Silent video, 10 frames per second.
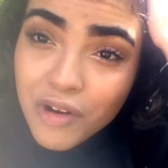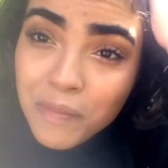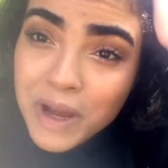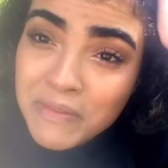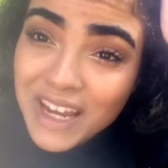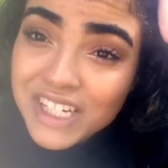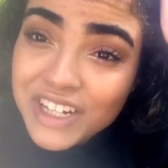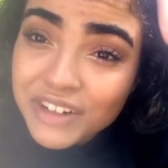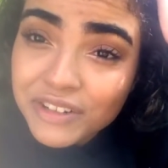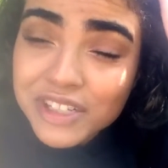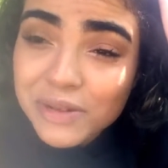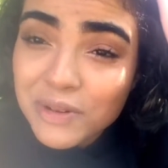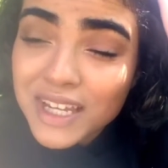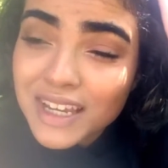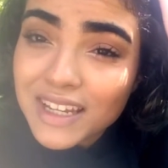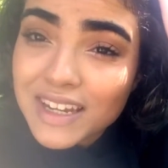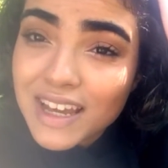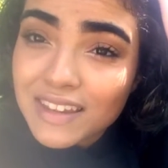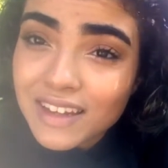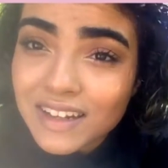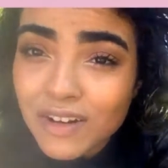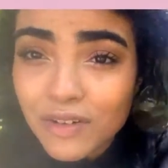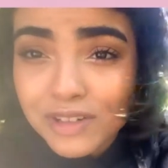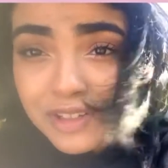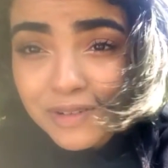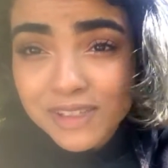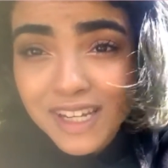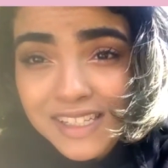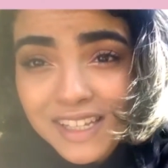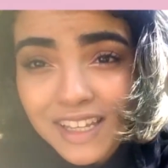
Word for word: on my main channel this weekend and then on Tuesdays